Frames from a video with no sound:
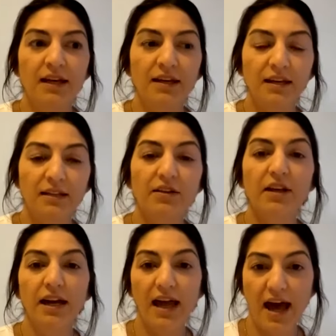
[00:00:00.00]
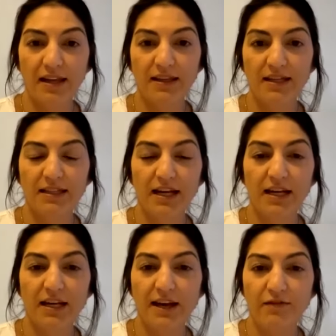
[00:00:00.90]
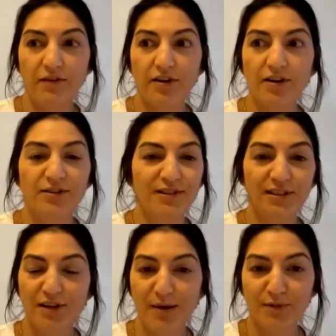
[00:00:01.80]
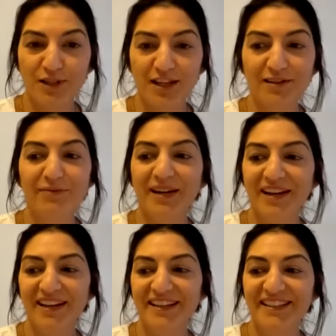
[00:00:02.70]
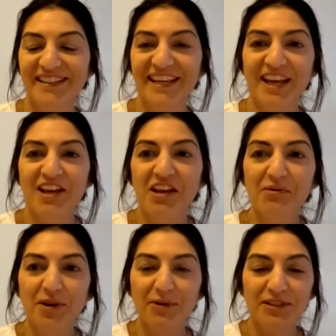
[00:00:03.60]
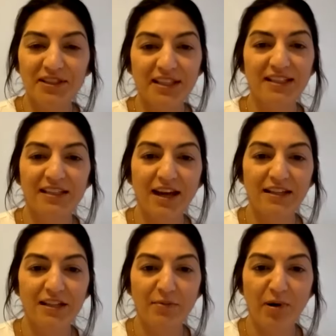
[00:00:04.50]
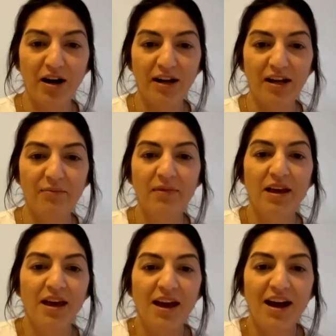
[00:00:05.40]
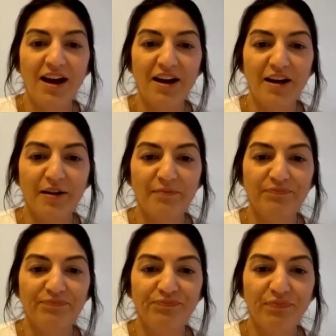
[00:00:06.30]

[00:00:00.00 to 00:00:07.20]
until I had this, I never used a top sheet because it would always just like slide to the bottom um,